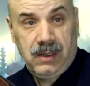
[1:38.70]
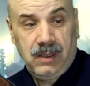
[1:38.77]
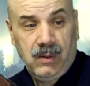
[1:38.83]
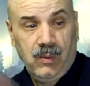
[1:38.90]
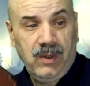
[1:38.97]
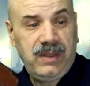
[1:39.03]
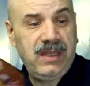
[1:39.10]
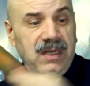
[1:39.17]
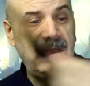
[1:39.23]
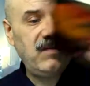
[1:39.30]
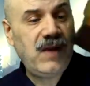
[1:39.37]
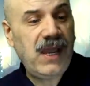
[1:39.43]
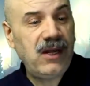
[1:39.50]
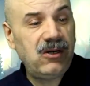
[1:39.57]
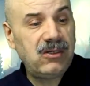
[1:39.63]
with the
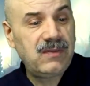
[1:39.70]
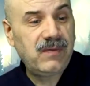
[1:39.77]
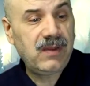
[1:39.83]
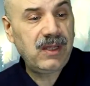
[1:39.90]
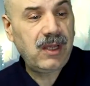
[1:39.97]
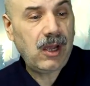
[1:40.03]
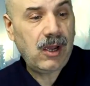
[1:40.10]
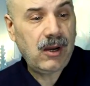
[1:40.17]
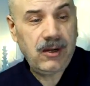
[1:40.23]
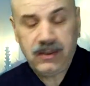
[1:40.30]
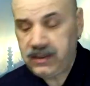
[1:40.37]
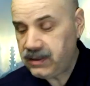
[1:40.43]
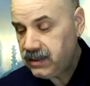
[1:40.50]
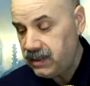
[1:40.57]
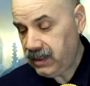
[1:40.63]
dividers for the
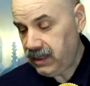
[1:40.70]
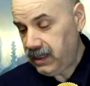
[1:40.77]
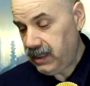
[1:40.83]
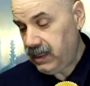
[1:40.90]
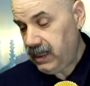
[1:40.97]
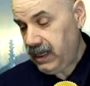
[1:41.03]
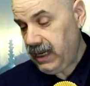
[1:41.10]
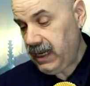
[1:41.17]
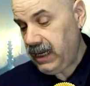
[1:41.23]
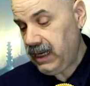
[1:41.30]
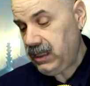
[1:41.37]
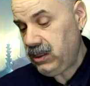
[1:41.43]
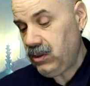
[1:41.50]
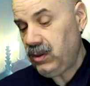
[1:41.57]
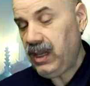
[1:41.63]
cards
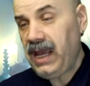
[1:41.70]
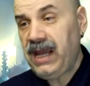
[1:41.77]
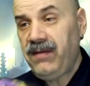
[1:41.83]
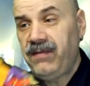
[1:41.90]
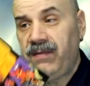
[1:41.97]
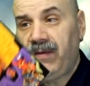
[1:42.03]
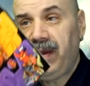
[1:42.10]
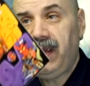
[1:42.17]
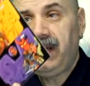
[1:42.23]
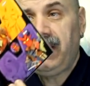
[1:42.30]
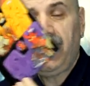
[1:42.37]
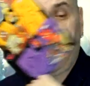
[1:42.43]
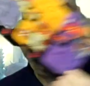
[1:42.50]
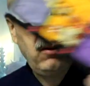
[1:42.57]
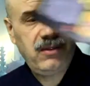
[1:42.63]
and your life and
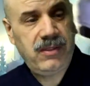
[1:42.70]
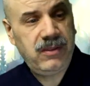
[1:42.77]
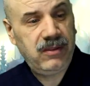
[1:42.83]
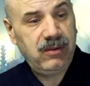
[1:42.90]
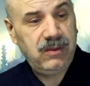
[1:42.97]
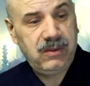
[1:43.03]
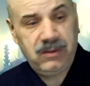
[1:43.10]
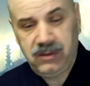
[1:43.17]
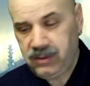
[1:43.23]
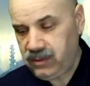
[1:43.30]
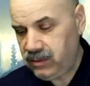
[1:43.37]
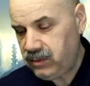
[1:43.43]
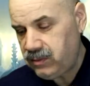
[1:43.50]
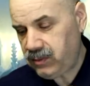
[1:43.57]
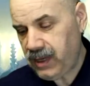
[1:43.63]
health
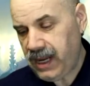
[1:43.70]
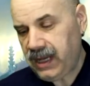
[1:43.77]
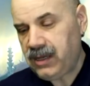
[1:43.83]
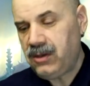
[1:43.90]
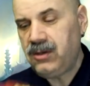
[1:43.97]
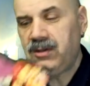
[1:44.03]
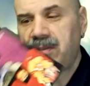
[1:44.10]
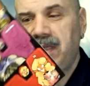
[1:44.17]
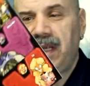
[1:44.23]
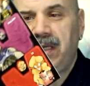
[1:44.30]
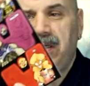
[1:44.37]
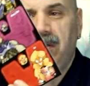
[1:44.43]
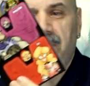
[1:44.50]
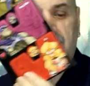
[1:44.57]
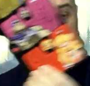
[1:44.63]
trackers and
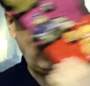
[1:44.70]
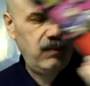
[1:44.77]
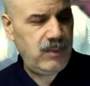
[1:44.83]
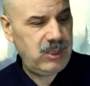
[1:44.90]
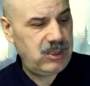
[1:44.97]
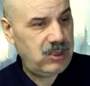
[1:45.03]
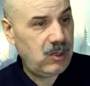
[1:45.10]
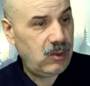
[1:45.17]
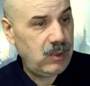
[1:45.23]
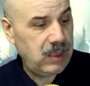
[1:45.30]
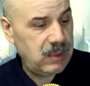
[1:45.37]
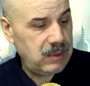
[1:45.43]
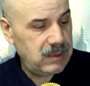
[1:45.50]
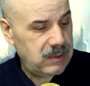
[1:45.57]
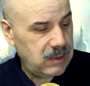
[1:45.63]
your damage
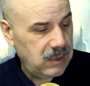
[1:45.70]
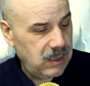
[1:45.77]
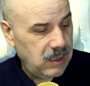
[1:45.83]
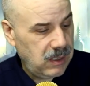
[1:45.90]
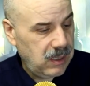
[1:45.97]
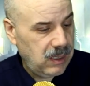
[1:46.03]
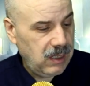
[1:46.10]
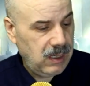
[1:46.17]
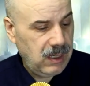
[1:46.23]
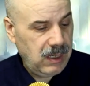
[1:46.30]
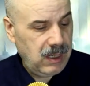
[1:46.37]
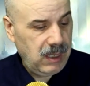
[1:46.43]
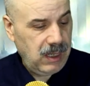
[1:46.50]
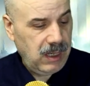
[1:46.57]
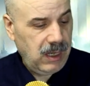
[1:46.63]
tokens.
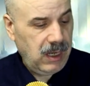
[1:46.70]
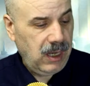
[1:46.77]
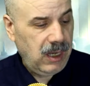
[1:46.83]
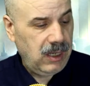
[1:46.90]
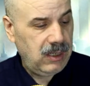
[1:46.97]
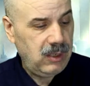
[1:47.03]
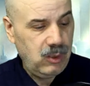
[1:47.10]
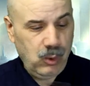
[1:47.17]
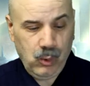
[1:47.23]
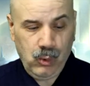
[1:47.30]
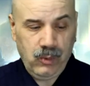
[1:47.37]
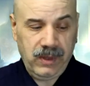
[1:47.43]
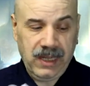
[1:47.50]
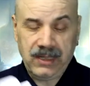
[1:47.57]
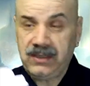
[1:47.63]
And, ooh,
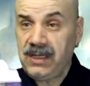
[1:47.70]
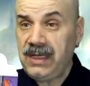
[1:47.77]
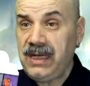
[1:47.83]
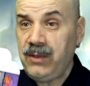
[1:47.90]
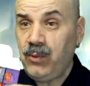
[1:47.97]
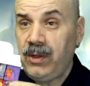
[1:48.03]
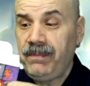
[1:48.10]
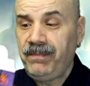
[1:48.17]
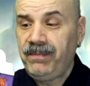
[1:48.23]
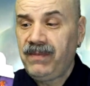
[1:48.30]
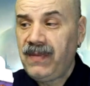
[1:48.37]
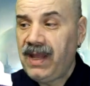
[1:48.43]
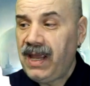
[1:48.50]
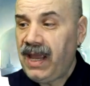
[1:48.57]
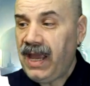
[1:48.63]
there's a neat one.
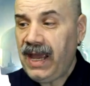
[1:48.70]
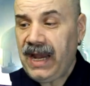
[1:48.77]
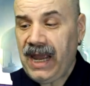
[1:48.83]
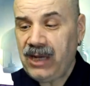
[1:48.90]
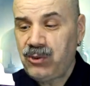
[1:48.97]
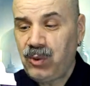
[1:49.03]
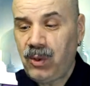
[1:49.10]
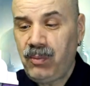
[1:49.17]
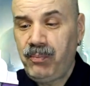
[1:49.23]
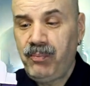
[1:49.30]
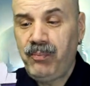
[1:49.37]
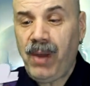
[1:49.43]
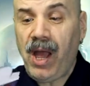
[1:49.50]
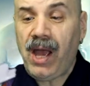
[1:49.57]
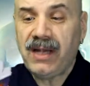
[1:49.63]
An actual
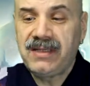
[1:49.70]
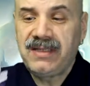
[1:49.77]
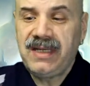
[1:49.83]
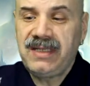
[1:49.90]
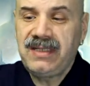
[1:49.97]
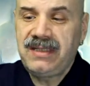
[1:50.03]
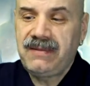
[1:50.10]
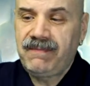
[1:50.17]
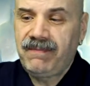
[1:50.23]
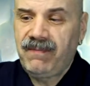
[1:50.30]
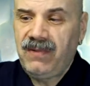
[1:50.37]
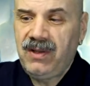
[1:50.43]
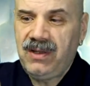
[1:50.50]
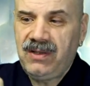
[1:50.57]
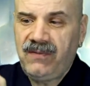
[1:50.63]
box. This
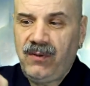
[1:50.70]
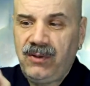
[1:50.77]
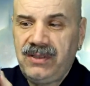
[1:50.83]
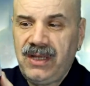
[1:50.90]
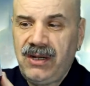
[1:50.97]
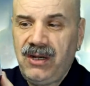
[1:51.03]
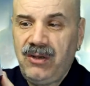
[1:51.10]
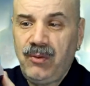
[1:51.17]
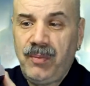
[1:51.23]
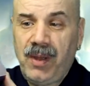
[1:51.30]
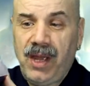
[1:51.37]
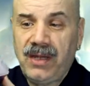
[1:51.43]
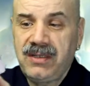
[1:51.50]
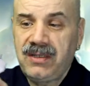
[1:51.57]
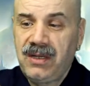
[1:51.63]
folds out into a
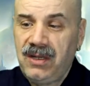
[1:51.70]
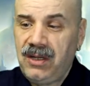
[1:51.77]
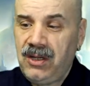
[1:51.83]
box